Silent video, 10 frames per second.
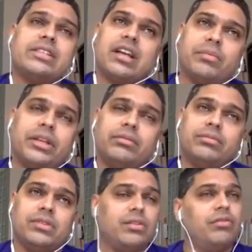come in,
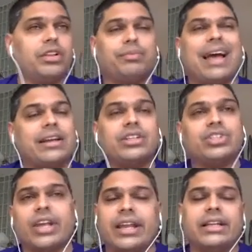with parent
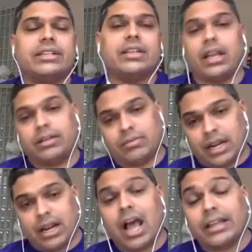child and,
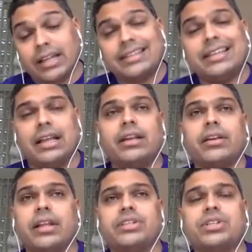and hierarchical
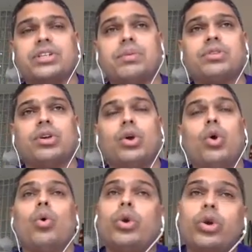relationships
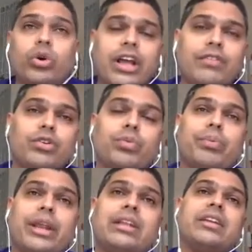we don't have to
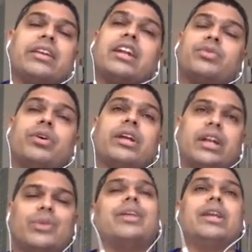bring the network
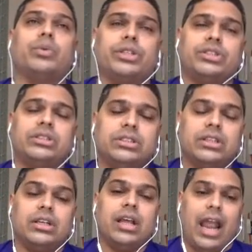into the equation
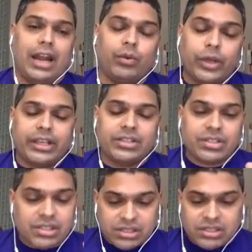and we can
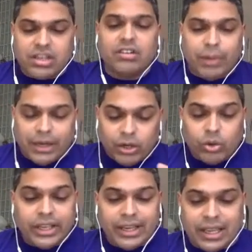just serve by
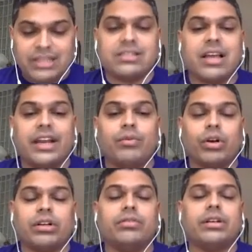looking inside
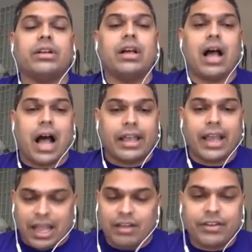whatever i
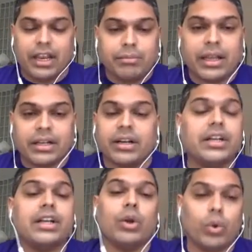have in my
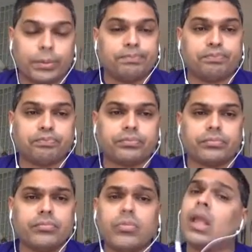current
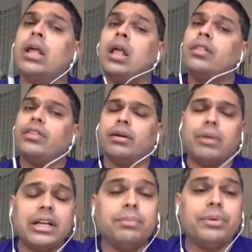node there are
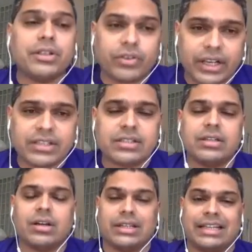multiple tricks
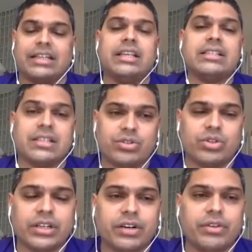techniques
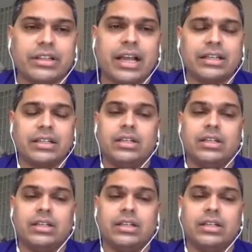associated with that